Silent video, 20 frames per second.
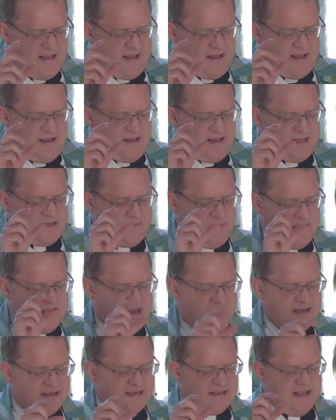It's
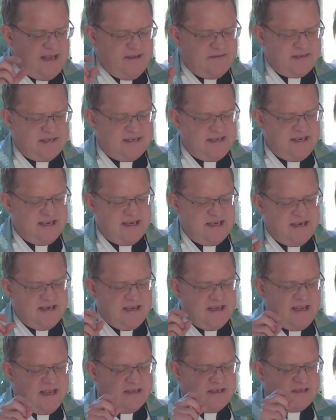because they have sinned
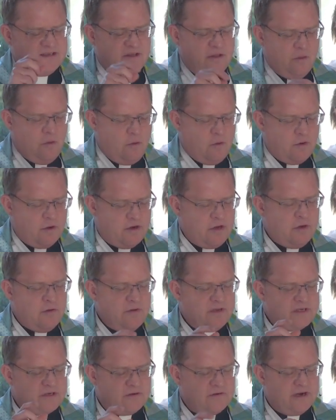against the Lord, who is
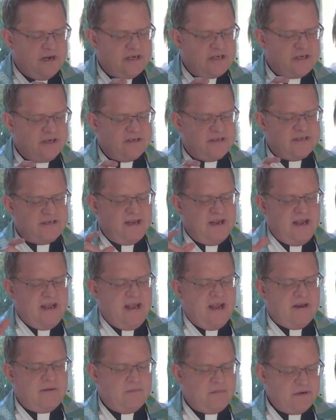gracious
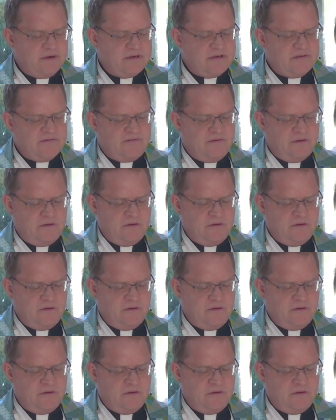and merciful.